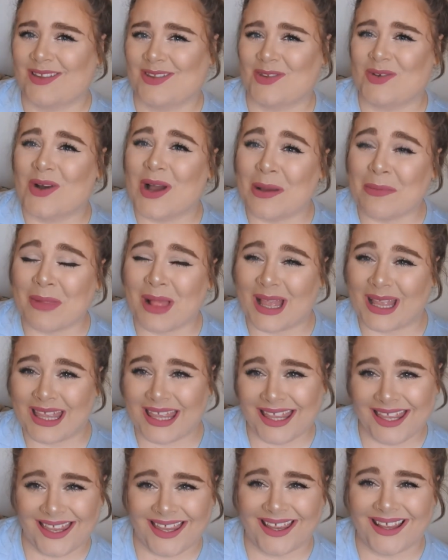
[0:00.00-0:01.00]
So I'm
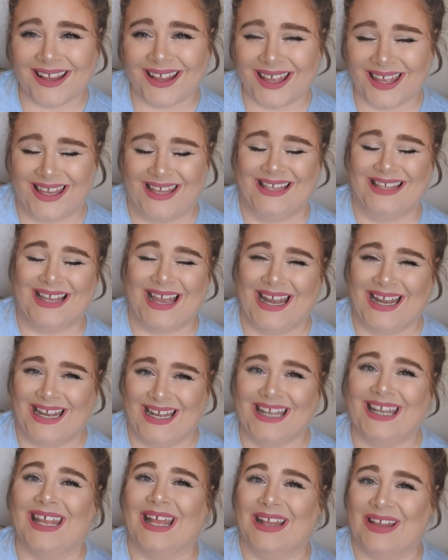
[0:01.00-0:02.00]
like hella
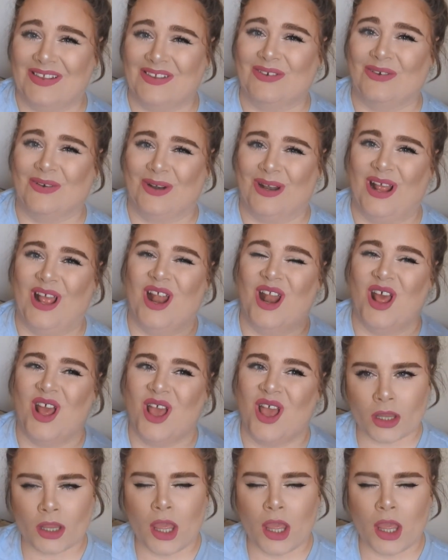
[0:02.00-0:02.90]
excited to get started.